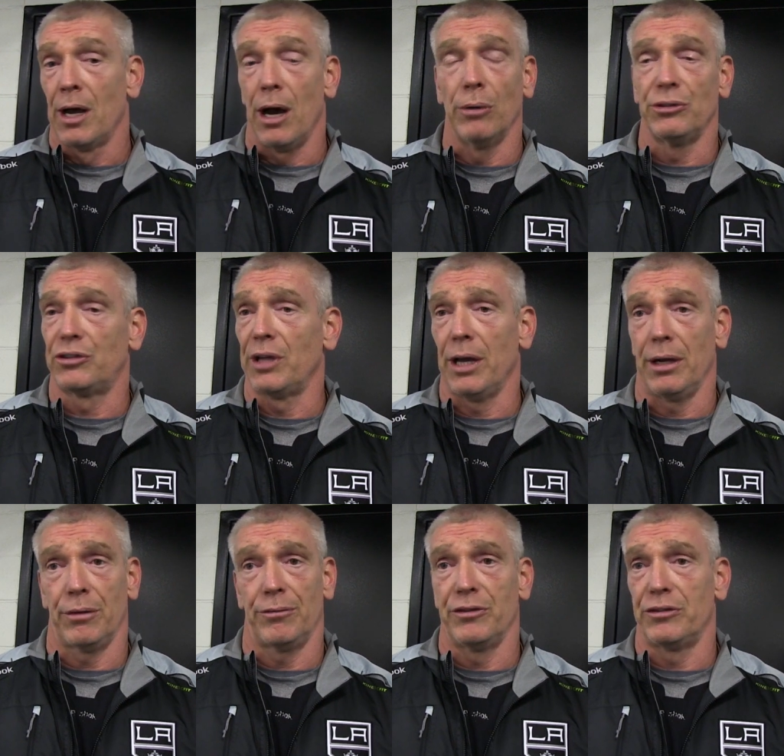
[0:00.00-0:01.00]

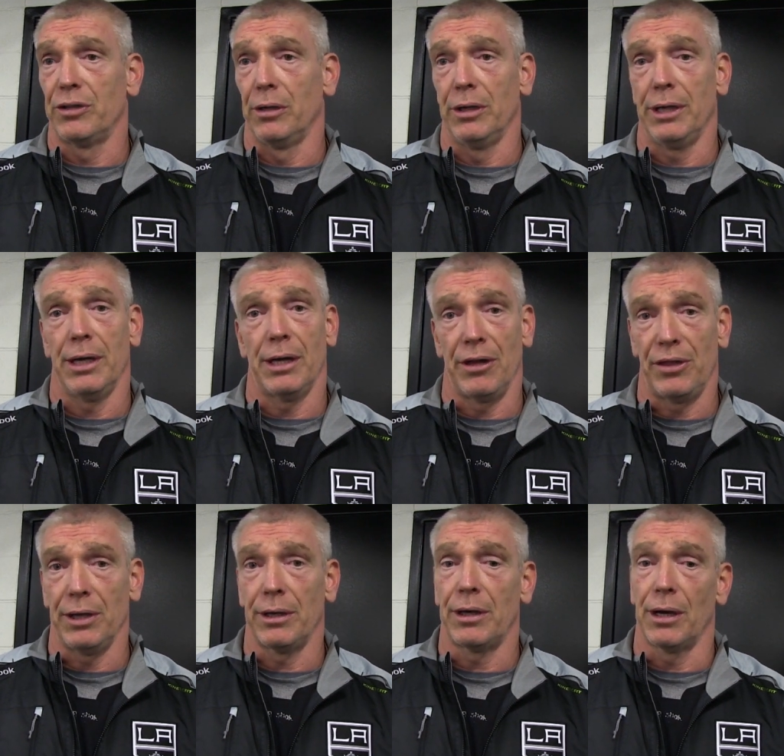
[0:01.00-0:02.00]
outstanding facility, and I
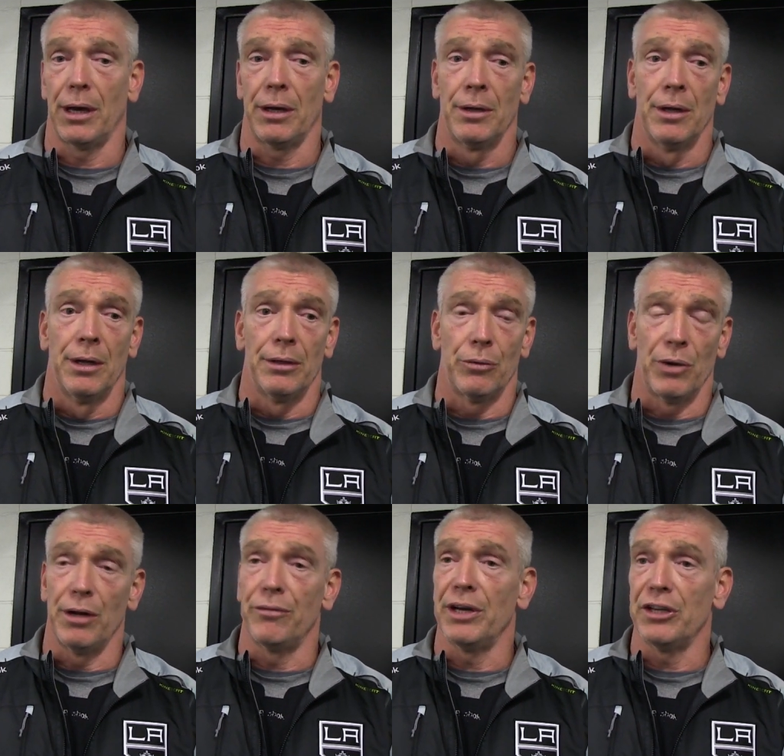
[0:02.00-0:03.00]
think. Uh, the
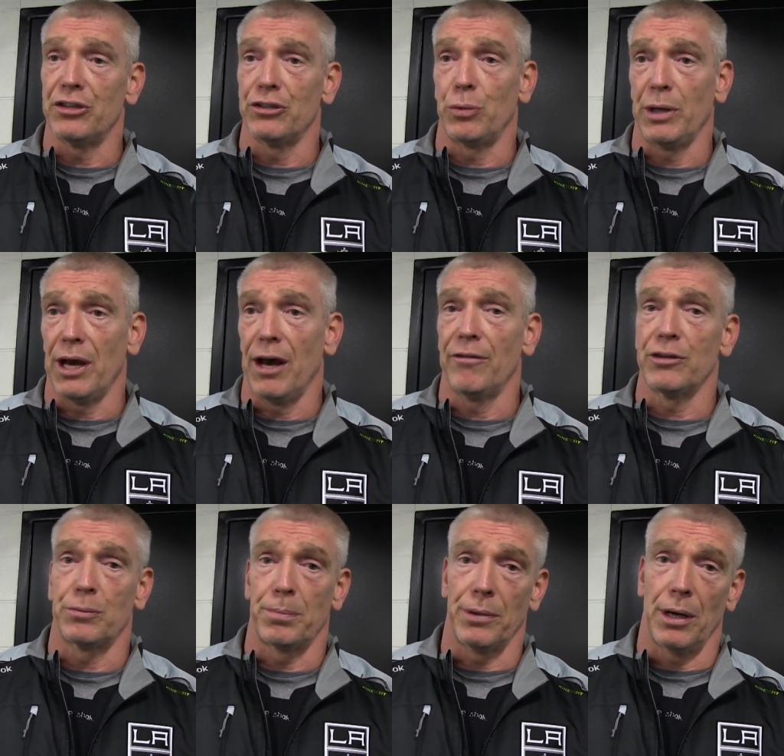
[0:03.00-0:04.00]
renovations we have
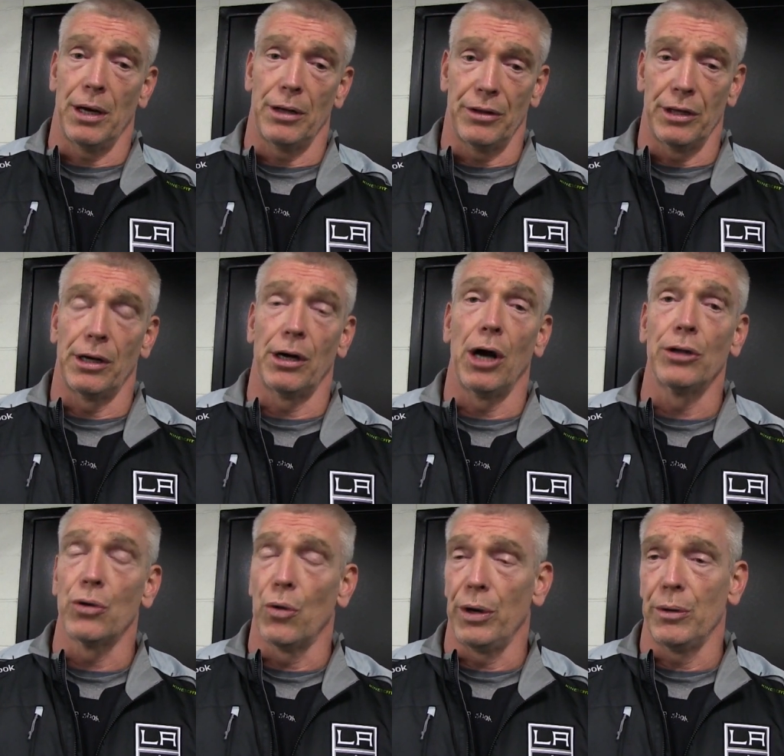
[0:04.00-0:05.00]
is, uh, that are
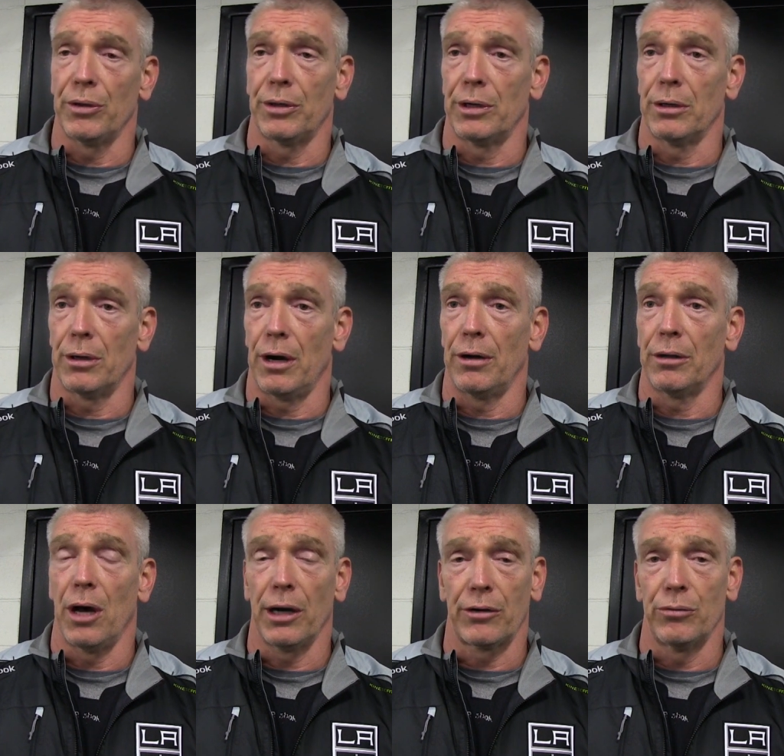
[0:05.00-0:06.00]
ongoing with our, our
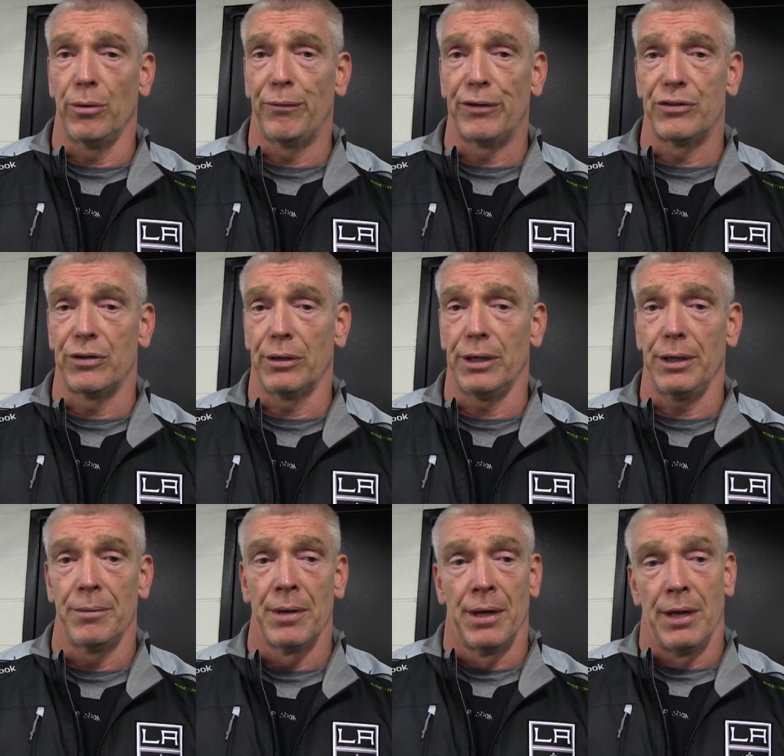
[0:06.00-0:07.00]
locker room facility
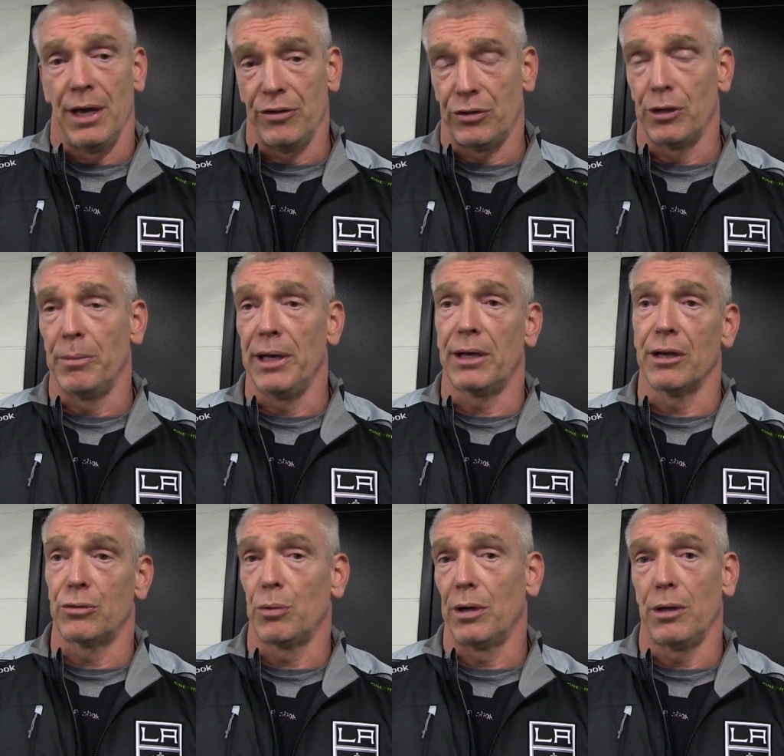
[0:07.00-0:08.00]
is going to make
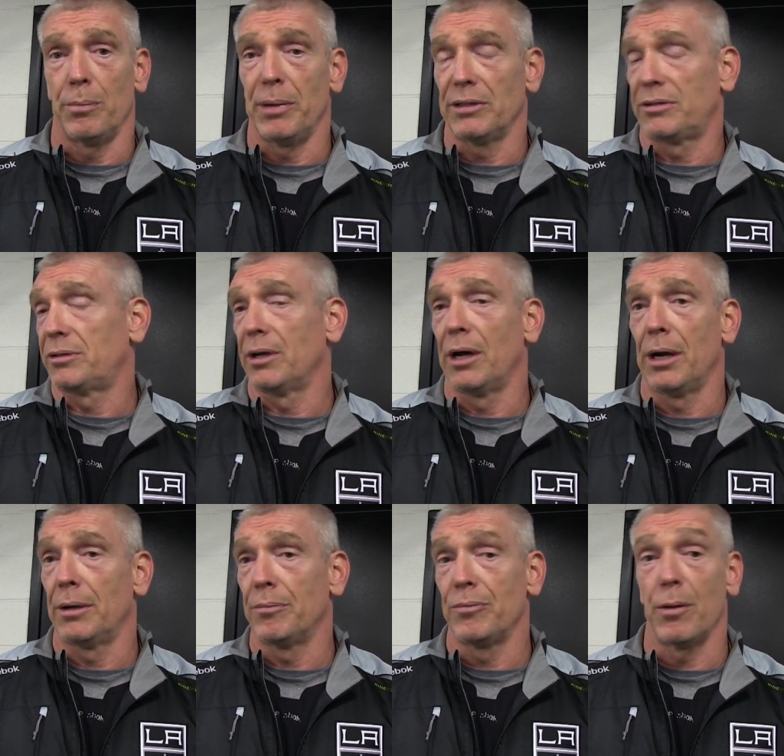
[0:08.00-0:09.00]
us one of the best, uh,
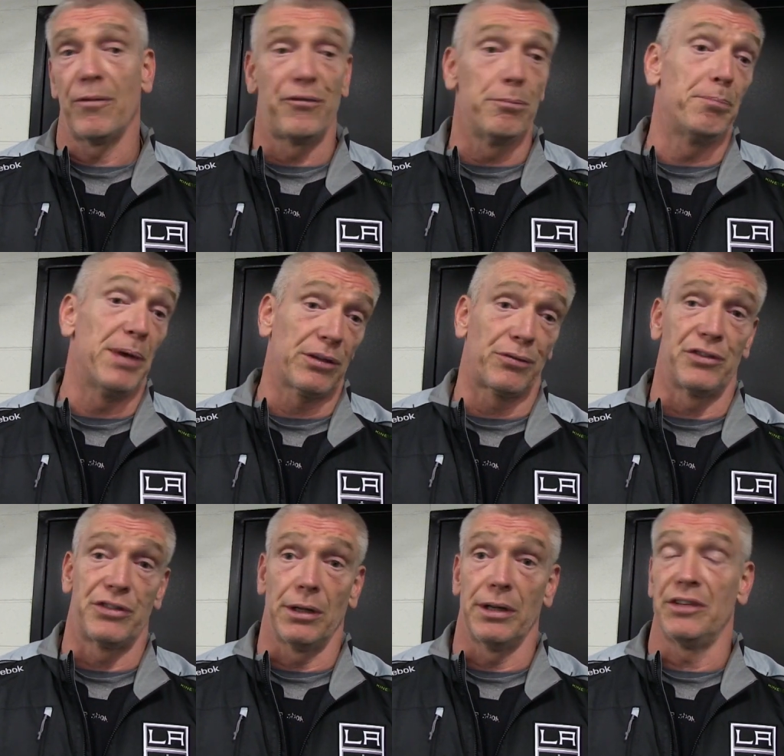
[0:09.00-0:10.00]
best
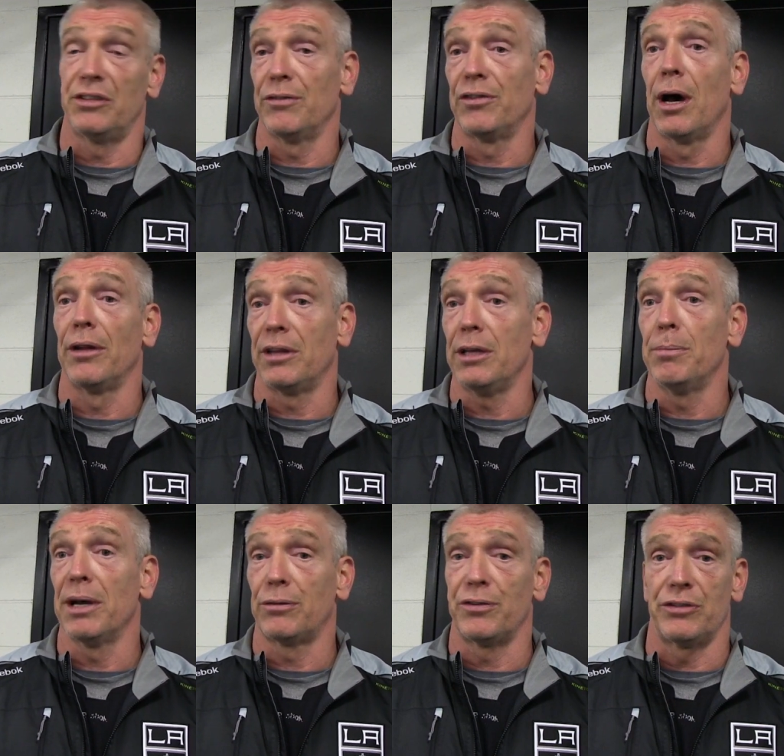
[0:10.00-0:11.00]
facilities, if not the
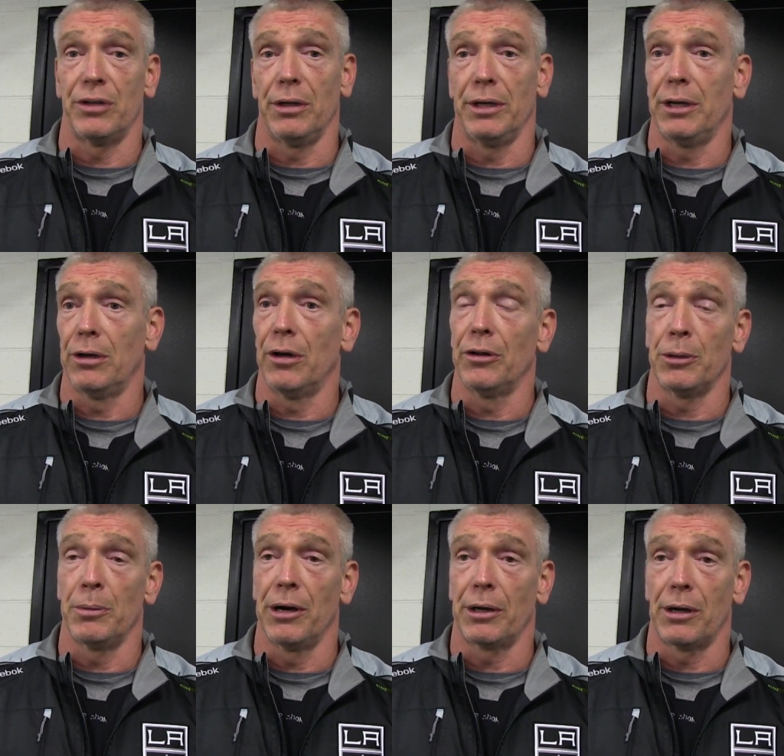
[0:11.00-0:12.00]
best facility in all the
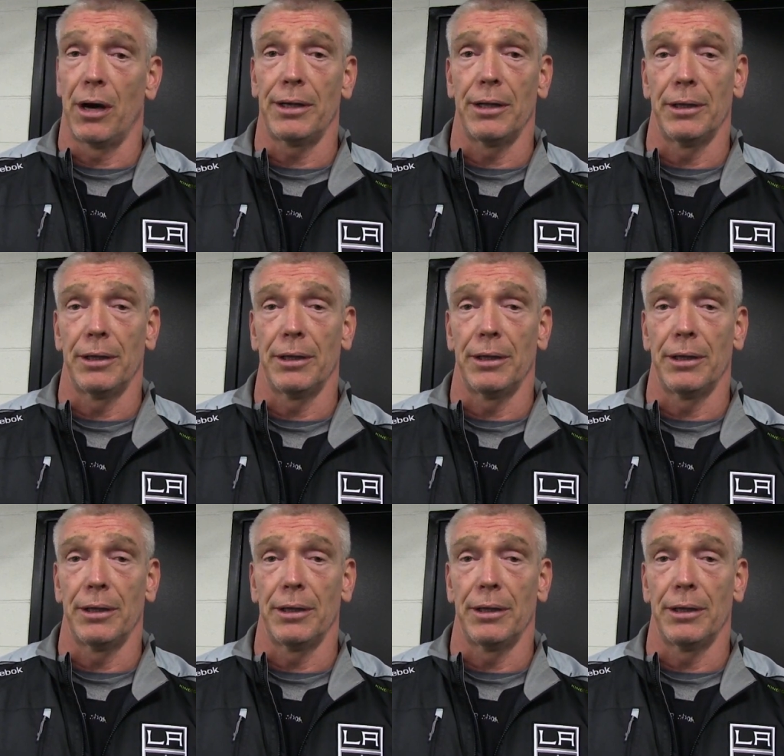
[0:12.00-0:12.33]
American Hockey